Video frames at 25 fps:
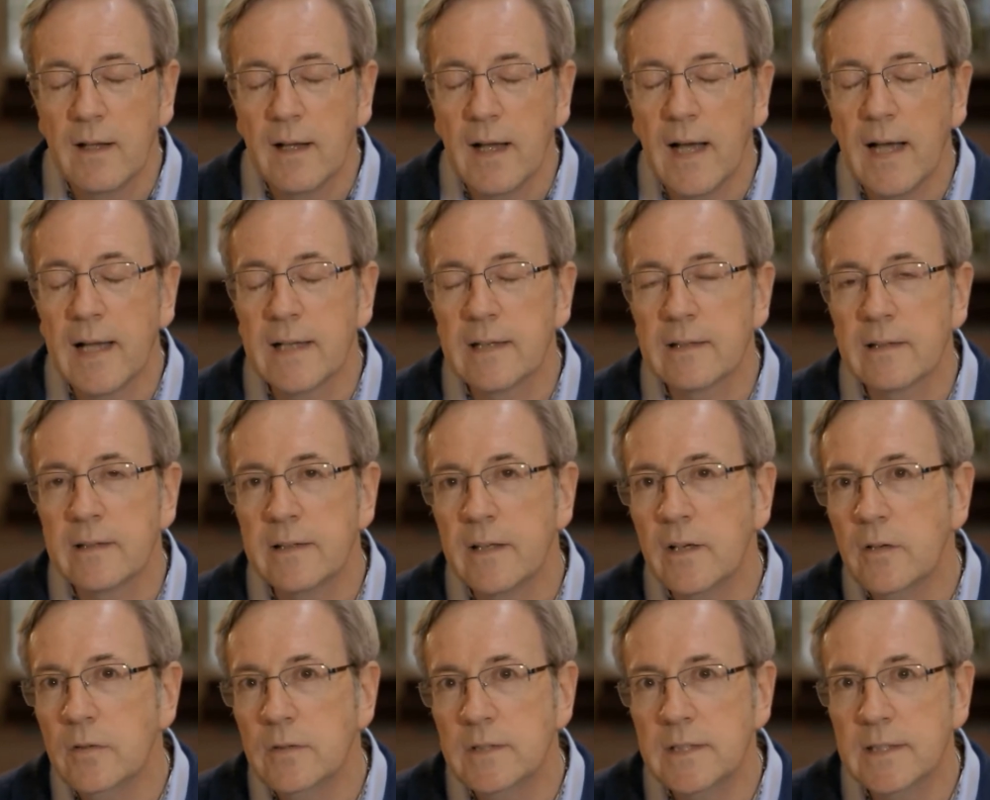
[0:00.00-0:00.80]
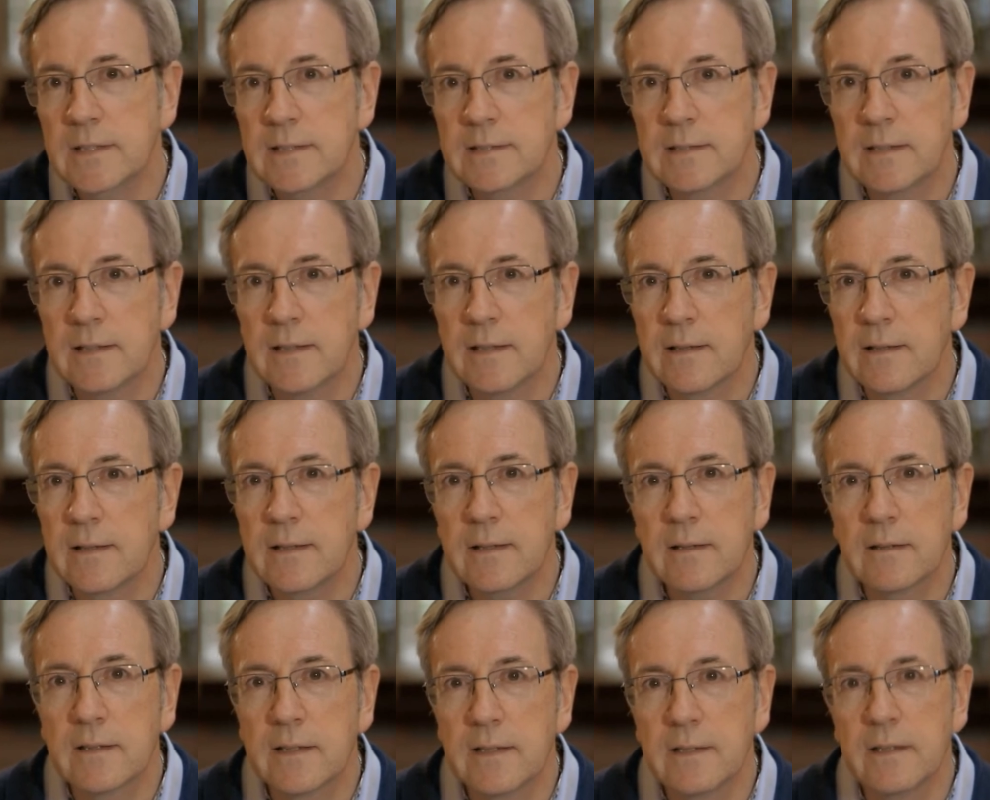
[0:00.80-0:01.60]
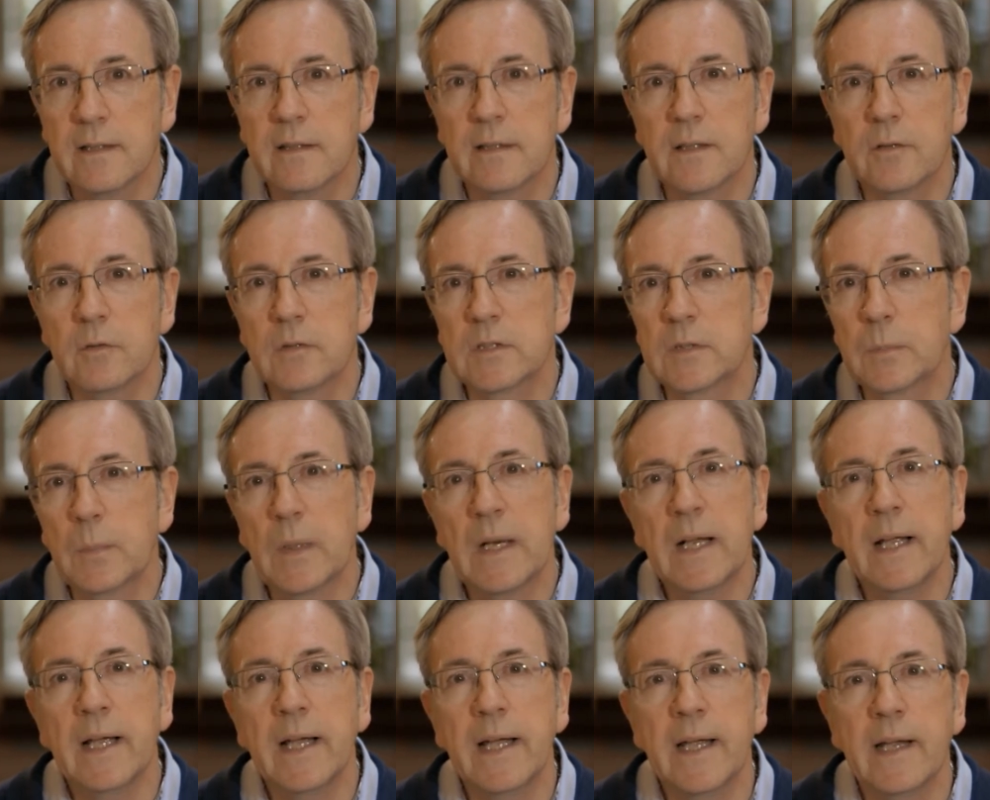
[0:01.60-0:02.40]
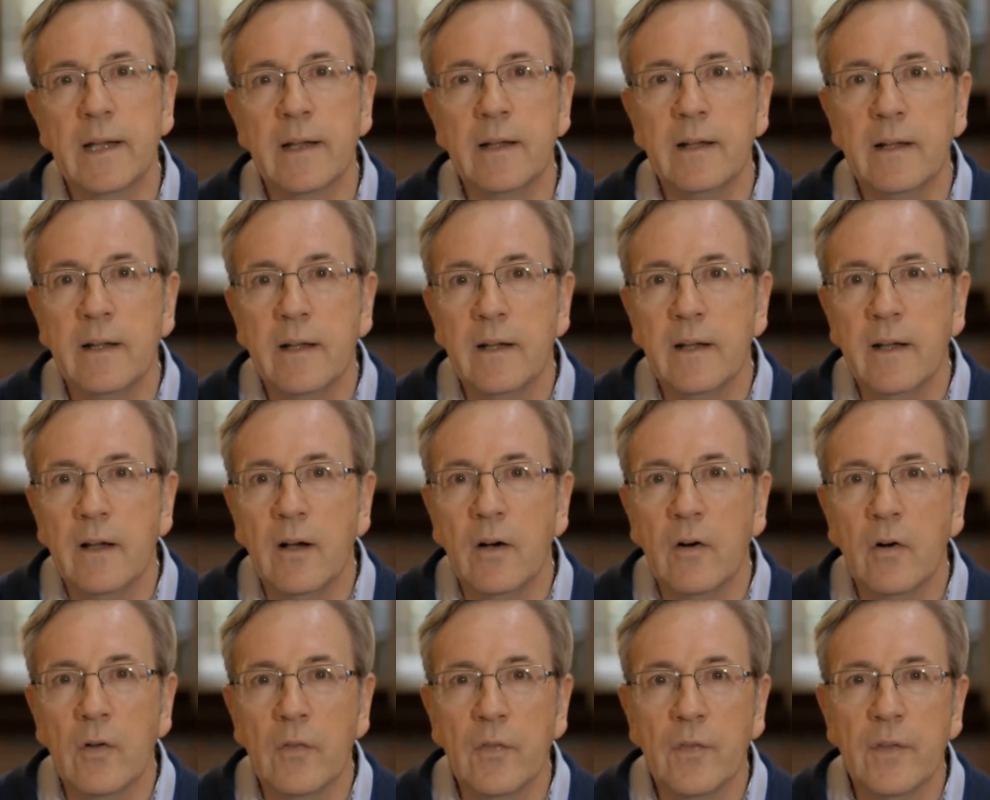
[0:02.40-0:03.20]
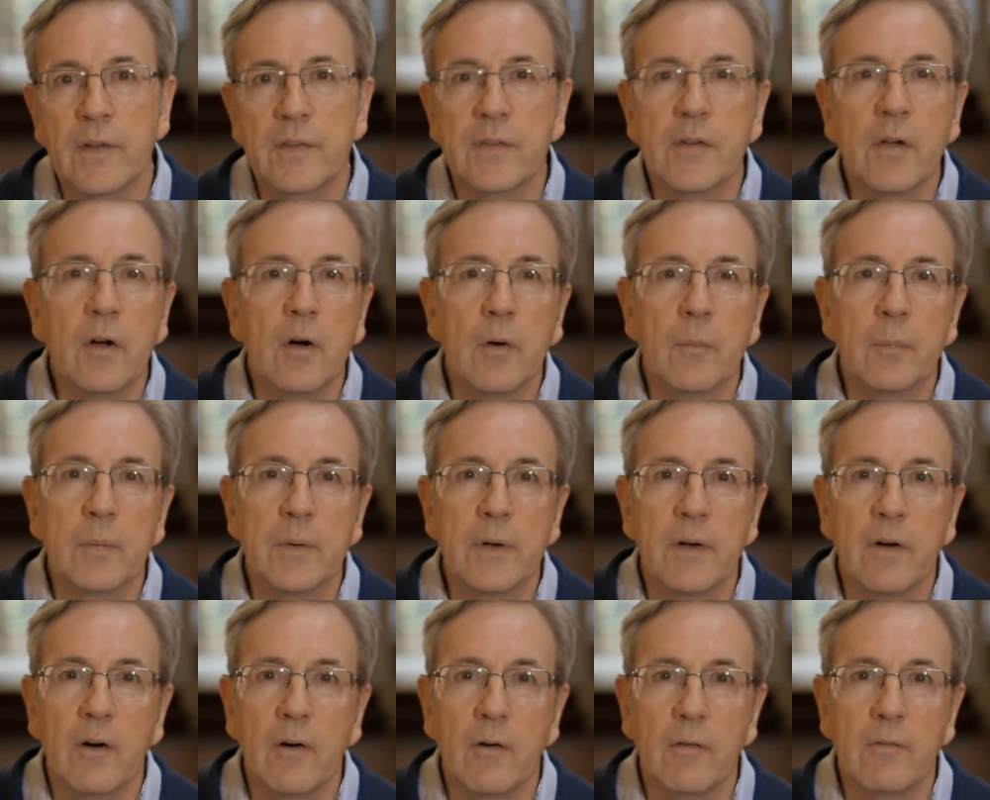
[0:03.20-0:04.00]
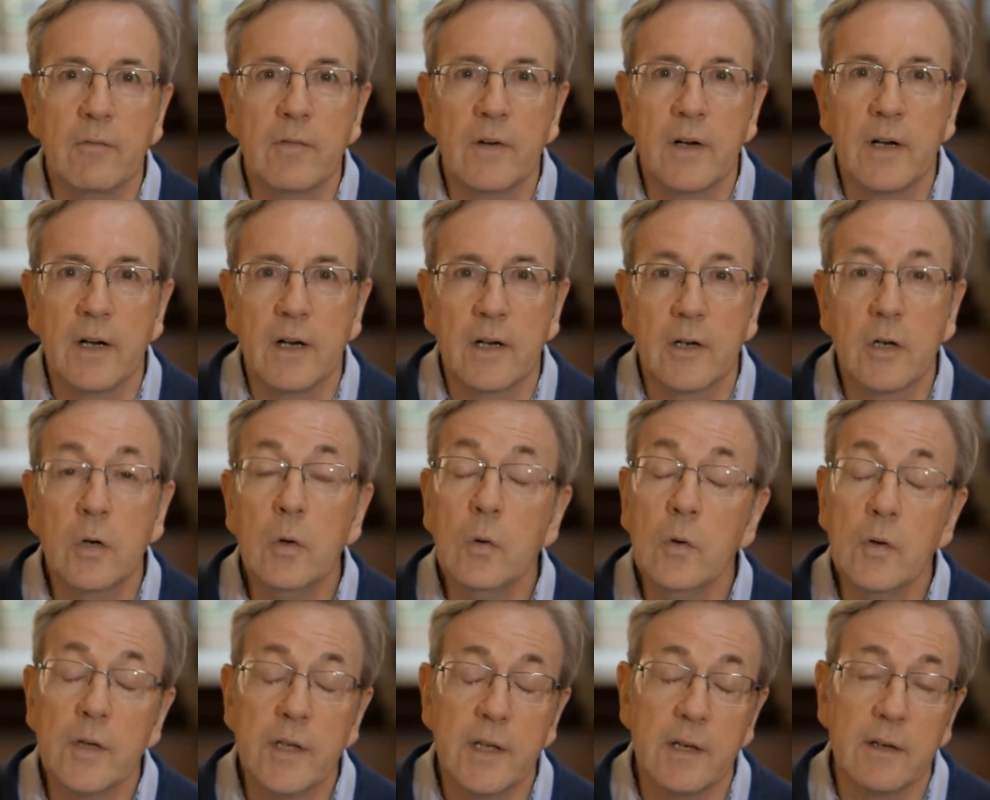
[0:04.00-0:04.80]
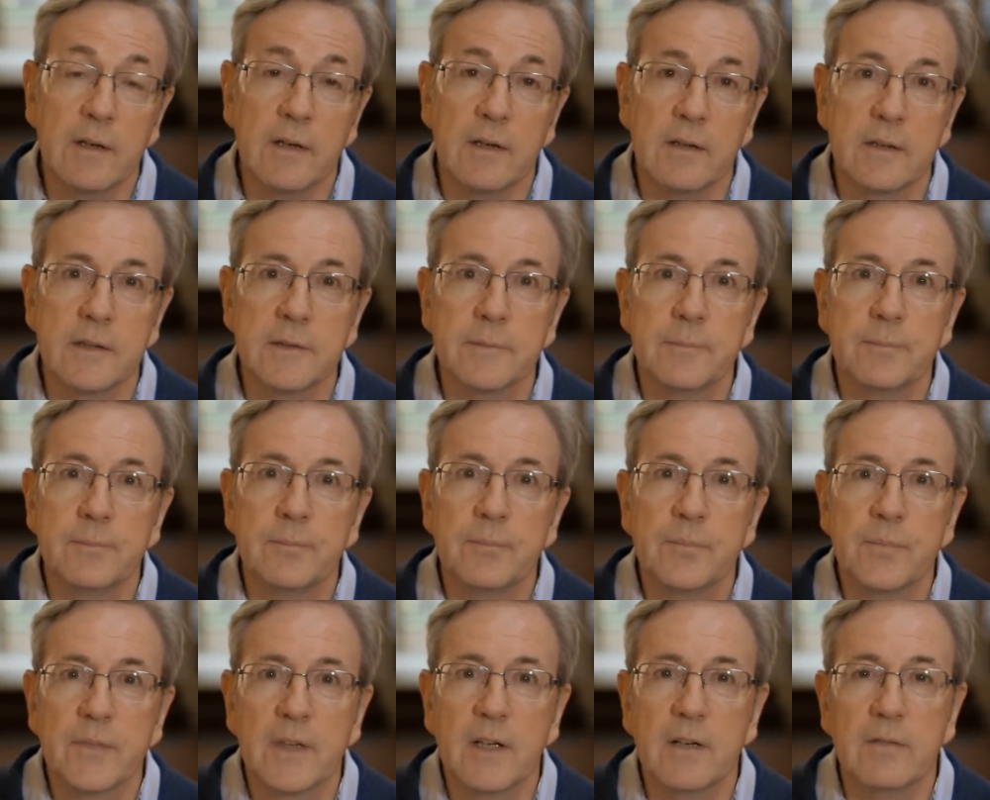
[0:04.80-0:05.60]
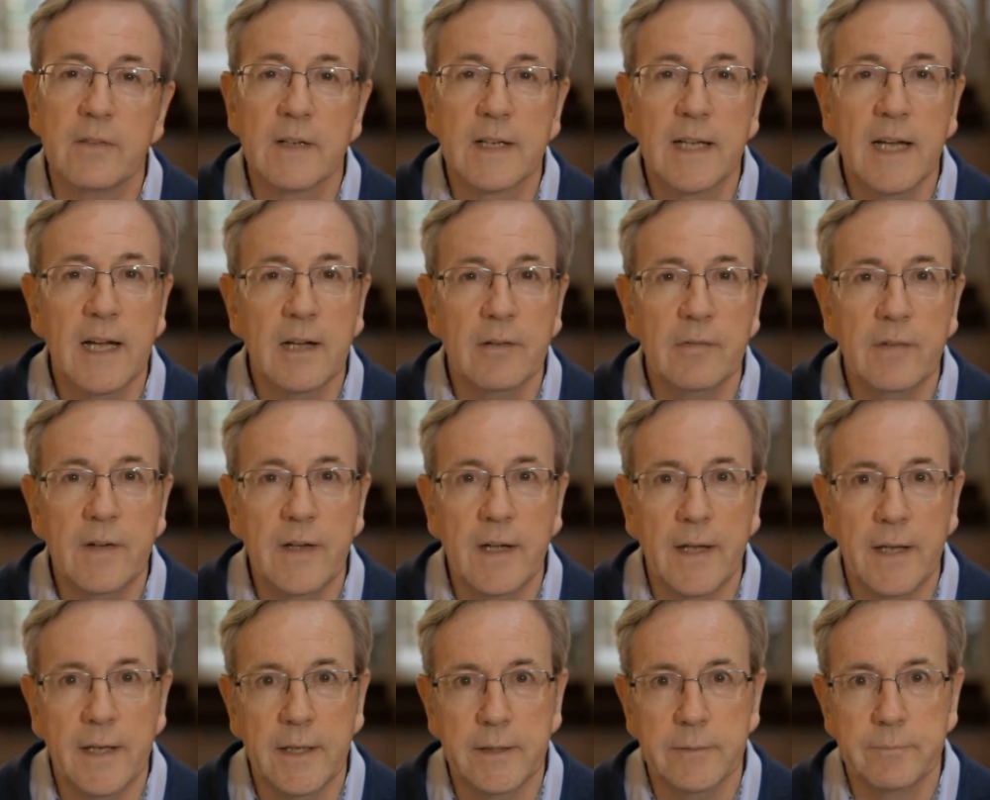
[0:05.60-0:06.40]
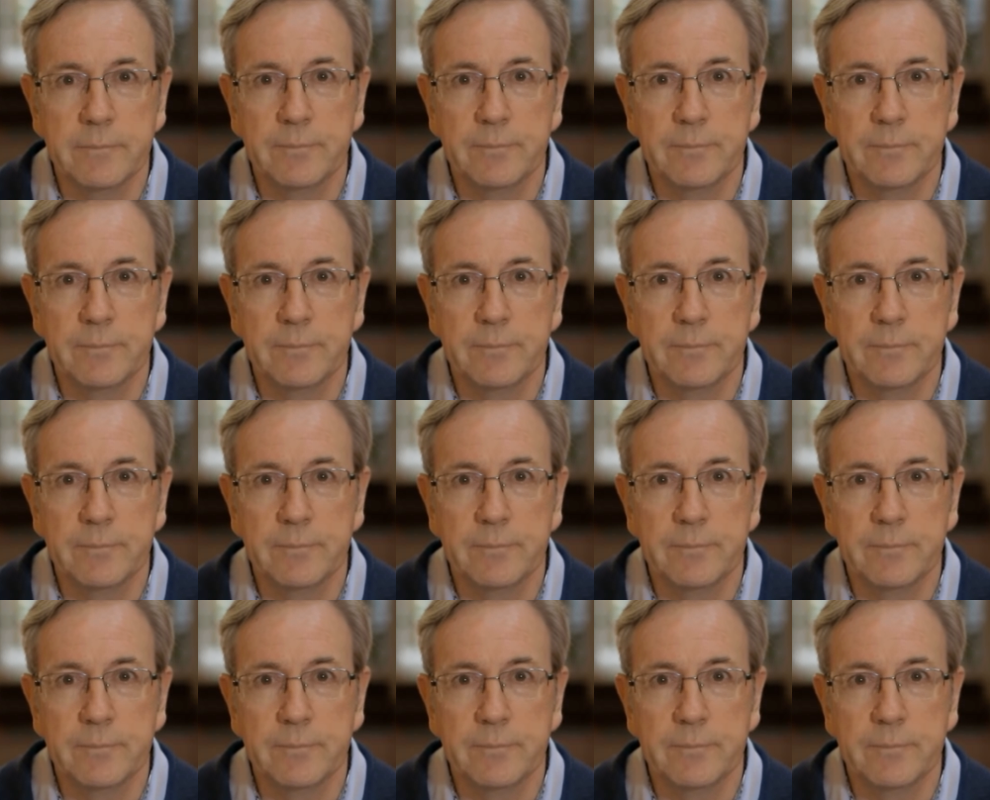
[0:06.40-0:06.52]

and I noticed a little girl that was playing on the top of a courtyard of a cafe,